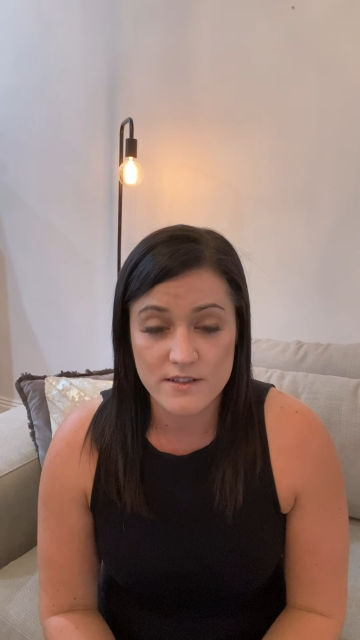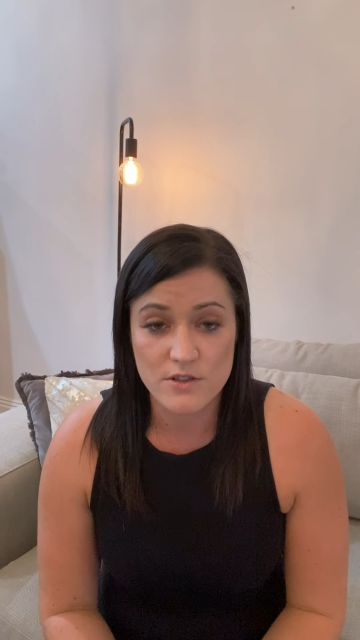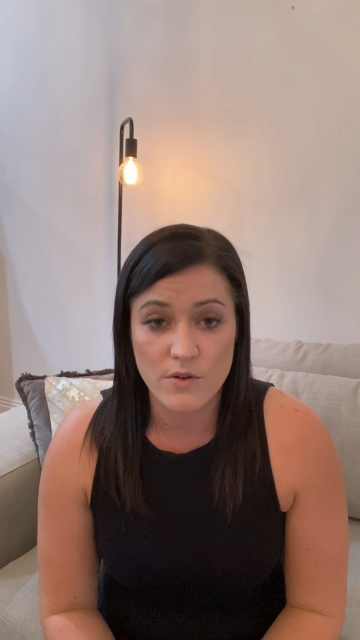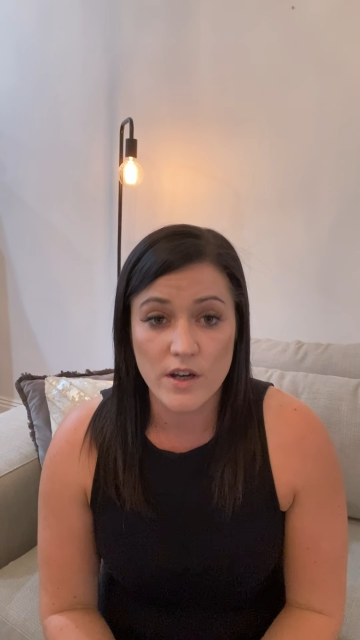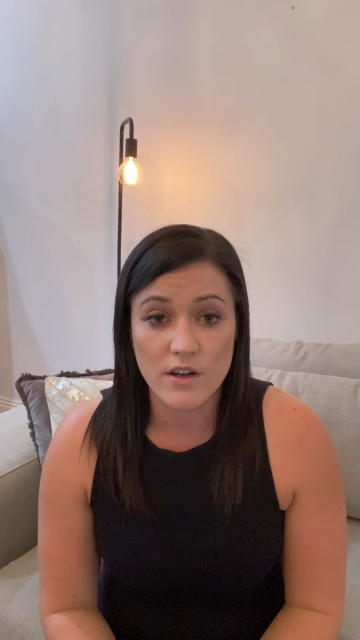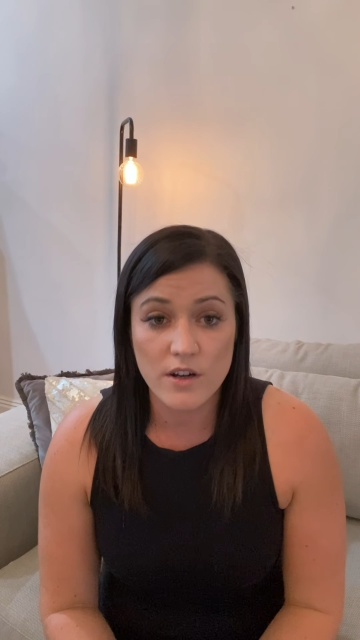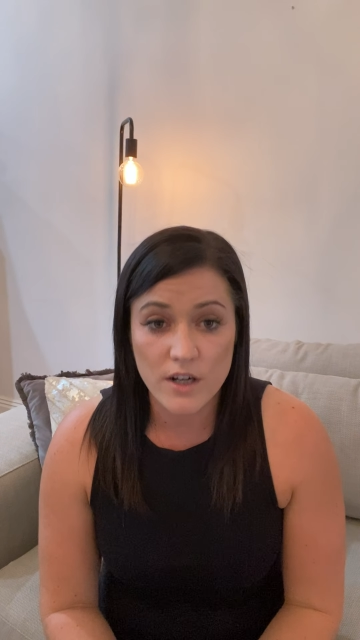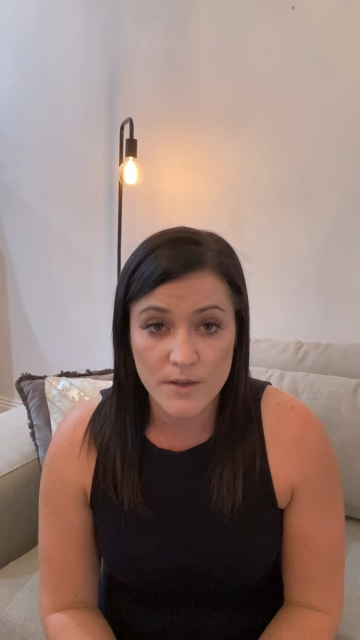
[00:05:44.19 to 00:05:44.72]
So
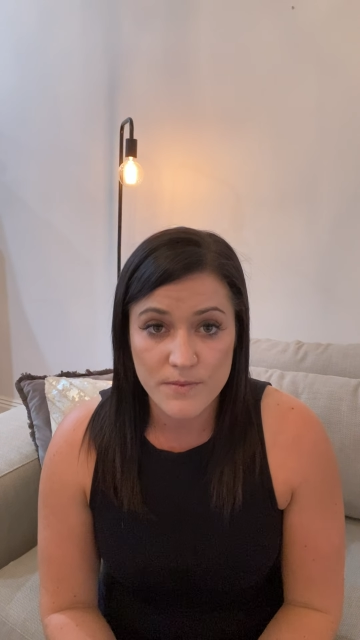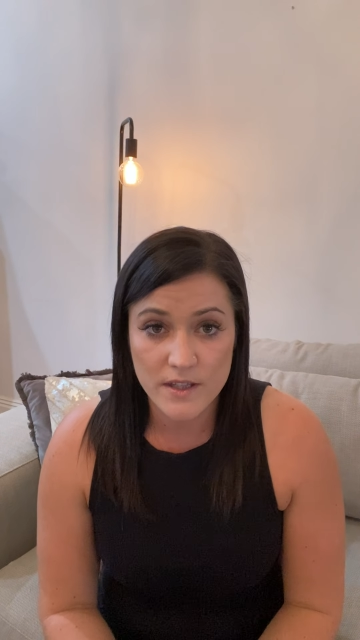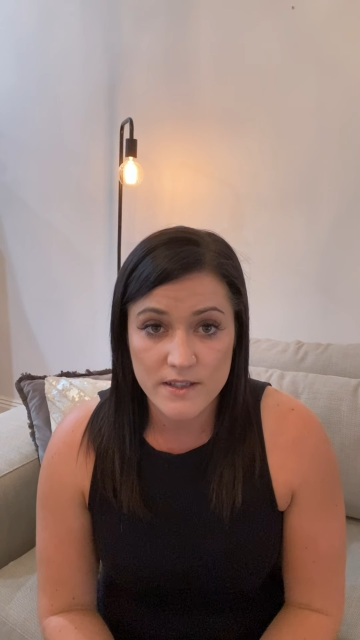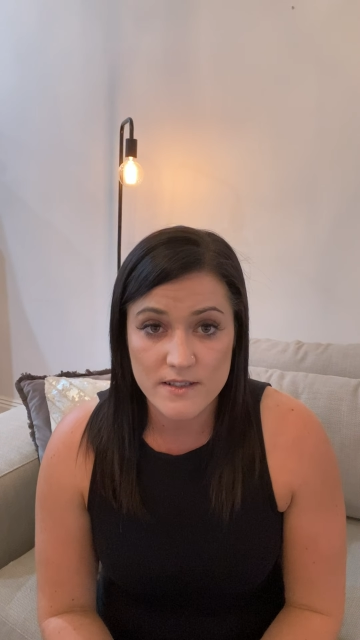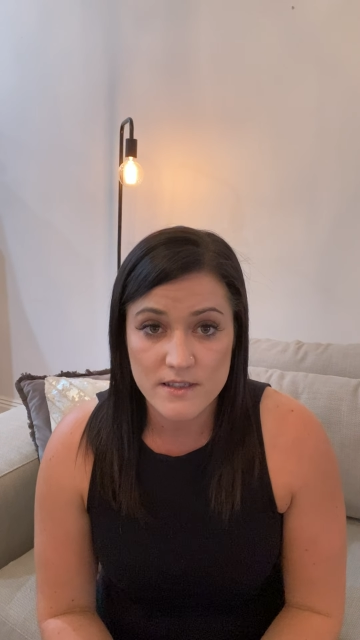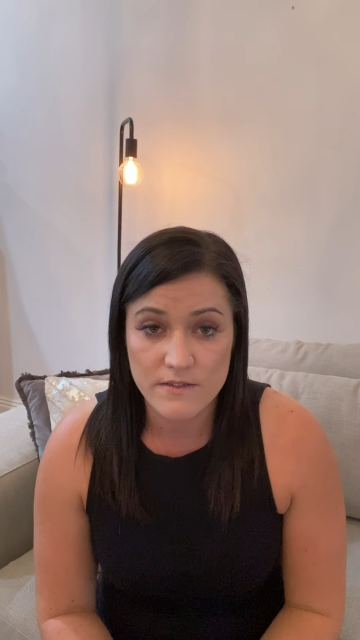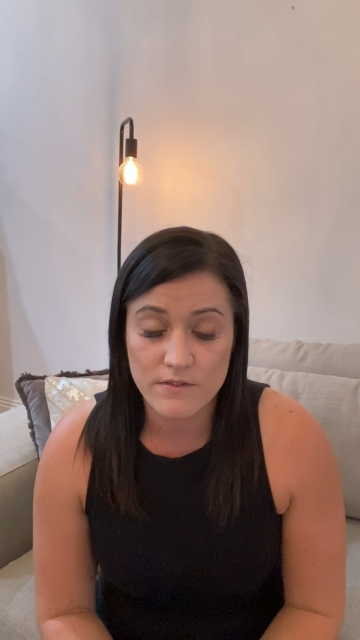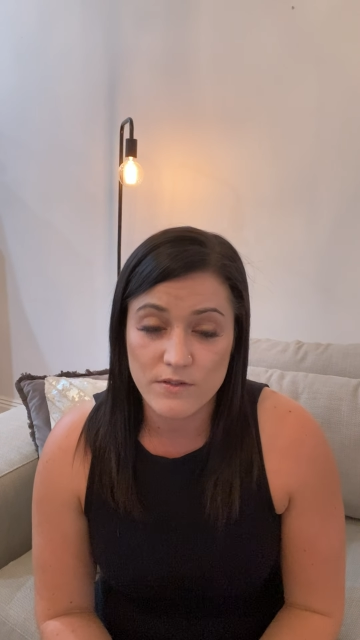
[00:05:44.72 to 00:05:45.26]
I hope that
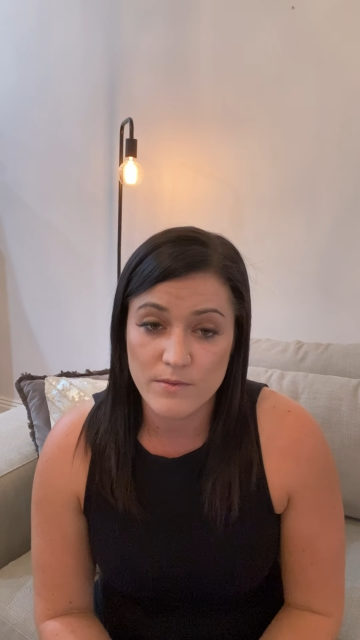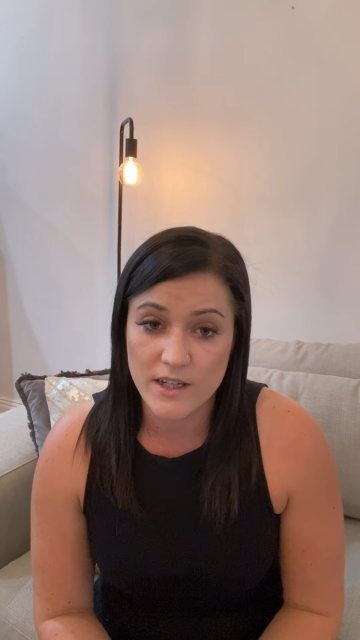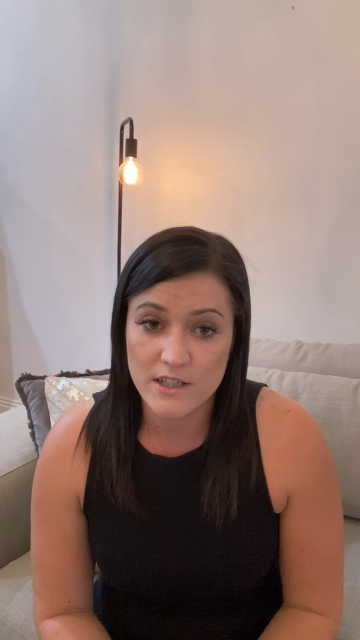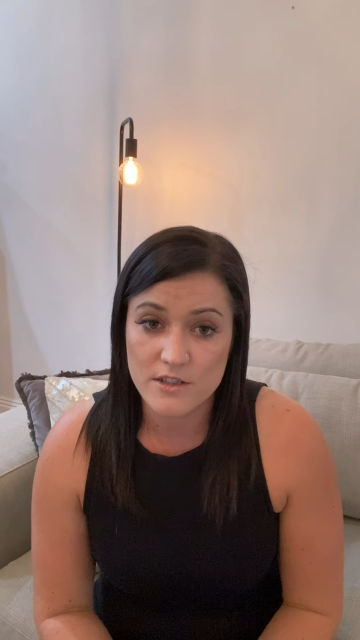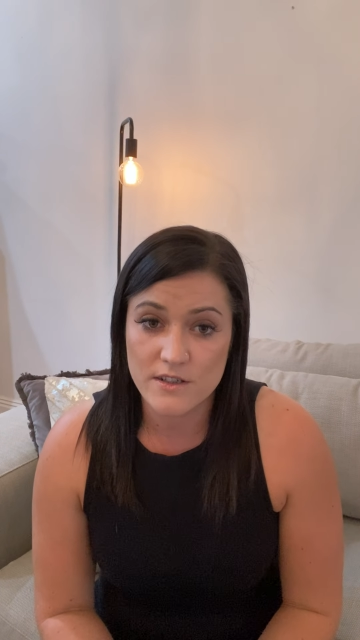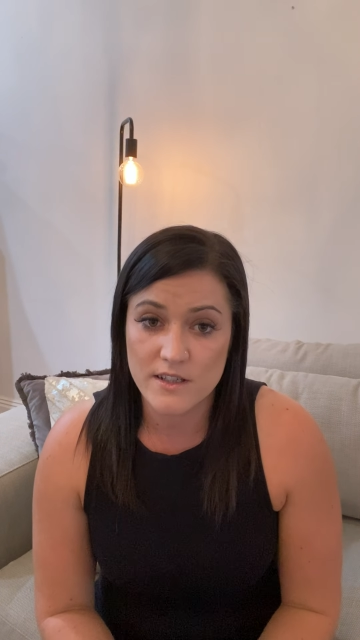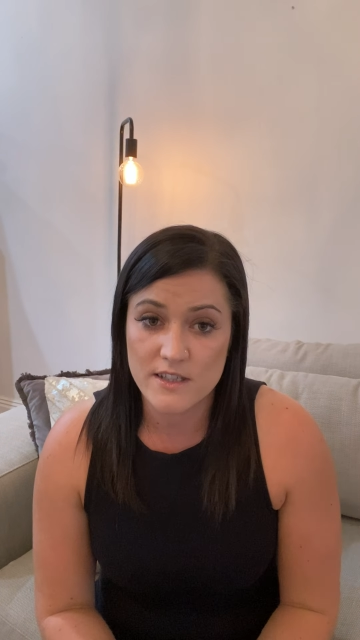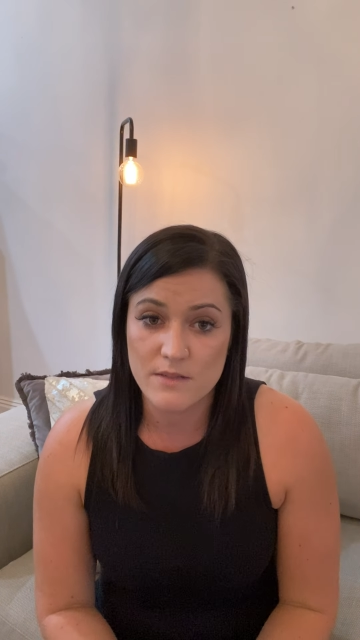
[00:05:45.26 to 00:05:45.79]
this
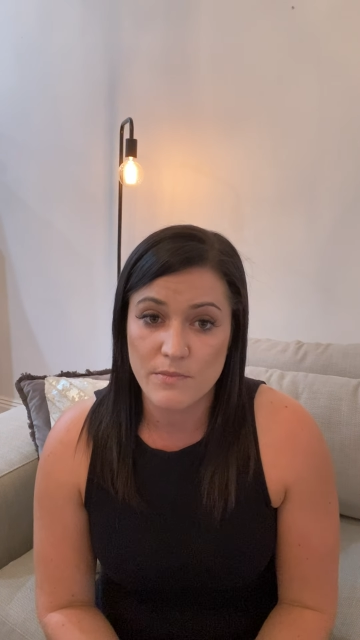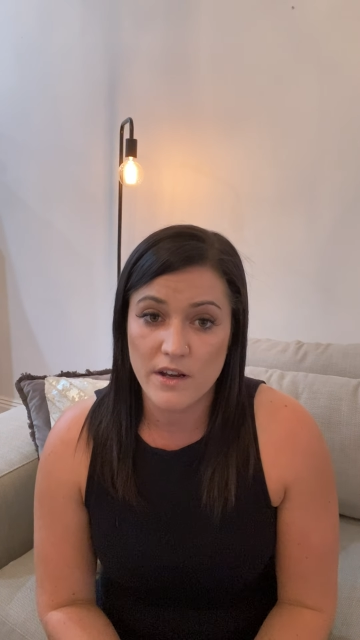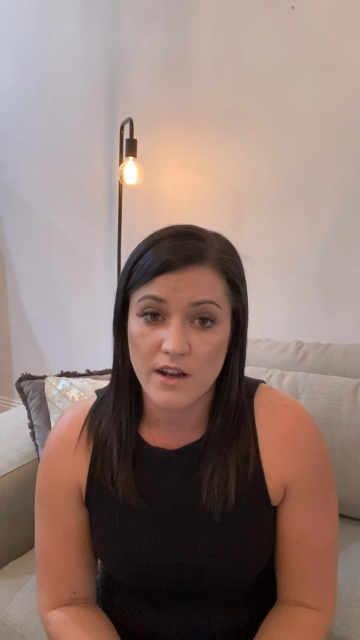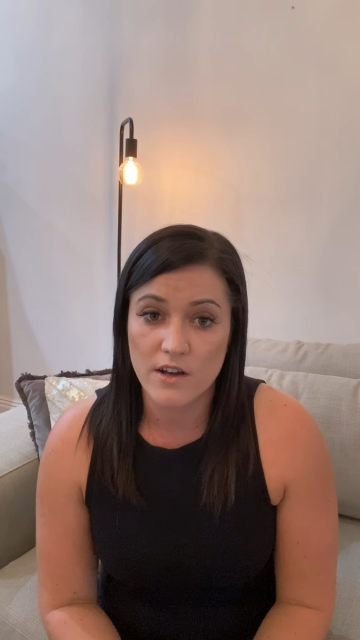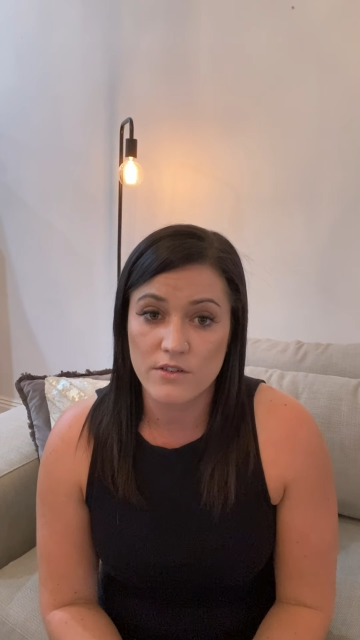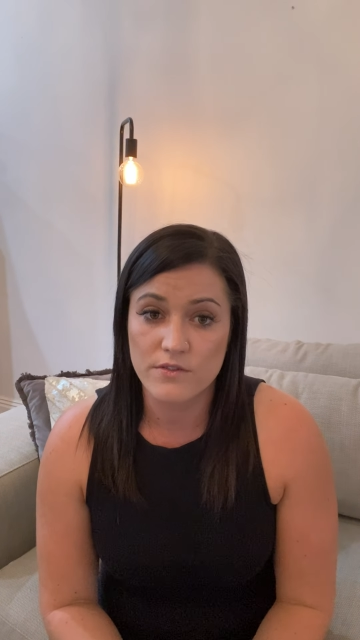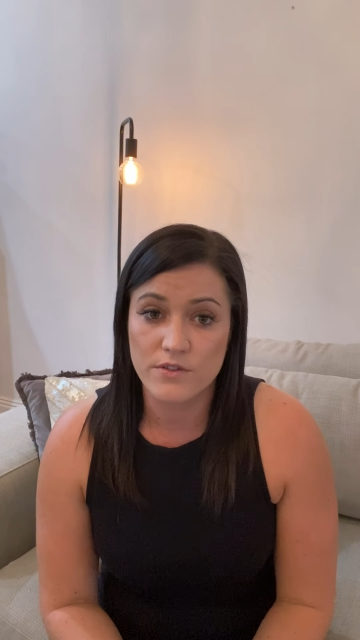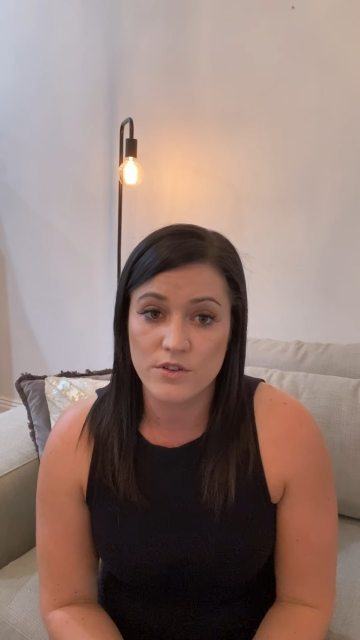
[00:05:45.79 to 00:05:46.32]
information has been
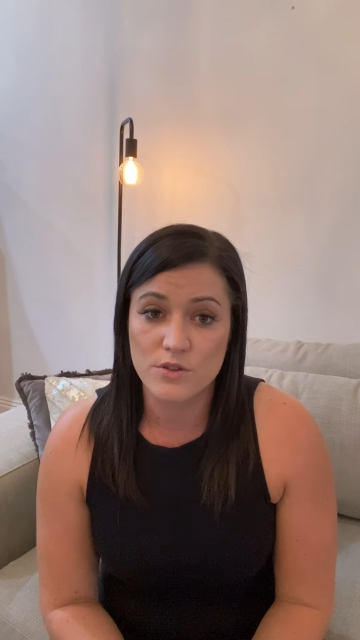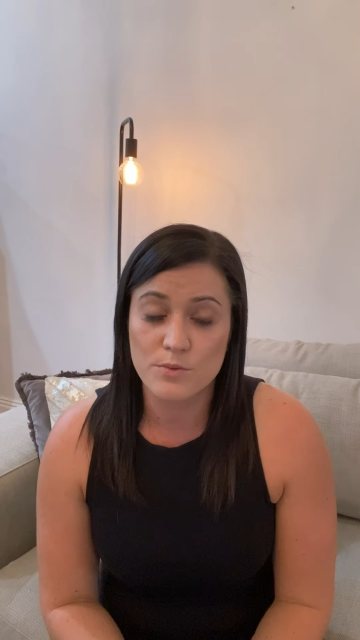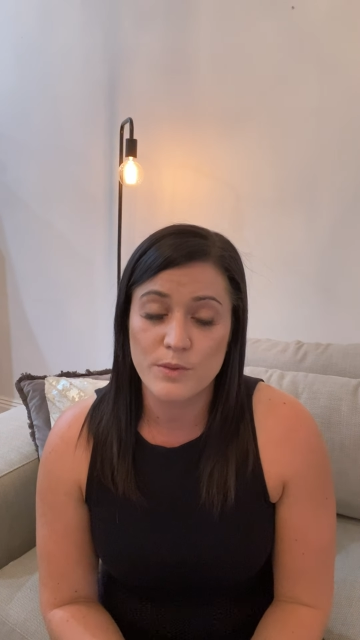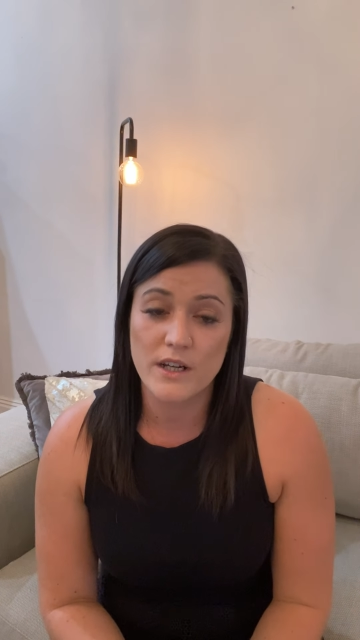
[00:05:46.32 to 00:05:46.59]
helpful.